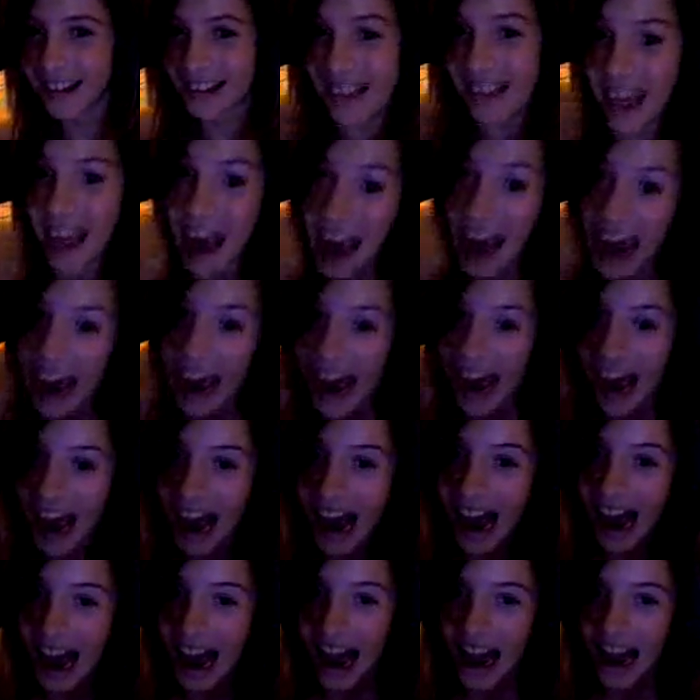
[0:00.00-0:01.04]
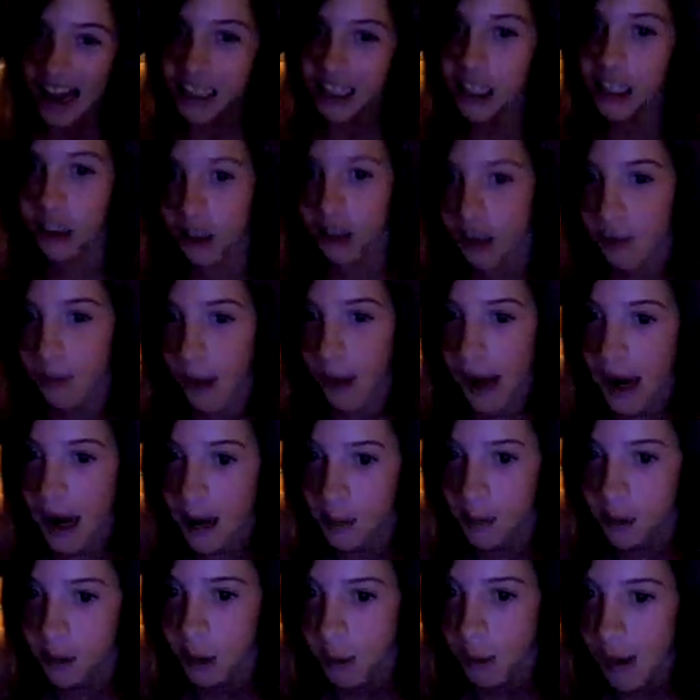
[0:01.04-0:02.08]
Yeah! Seriously, buy a
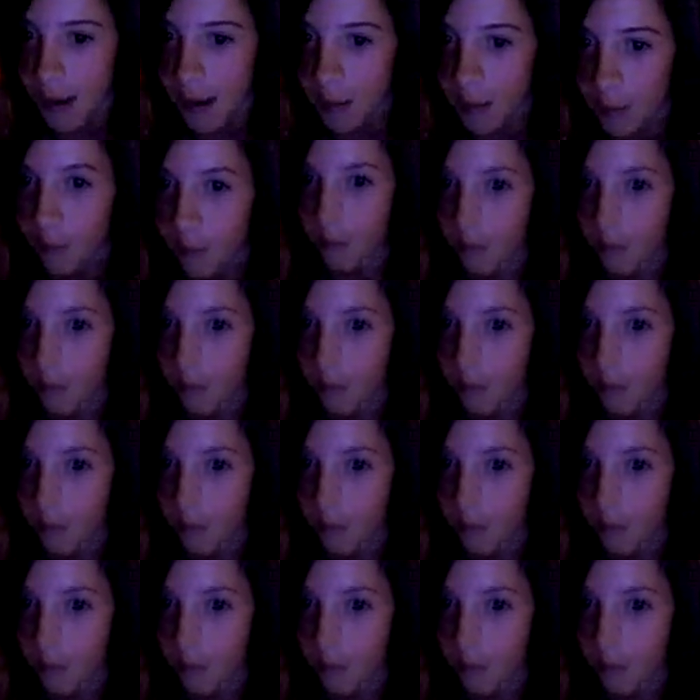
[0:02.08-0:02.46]
hamster bed.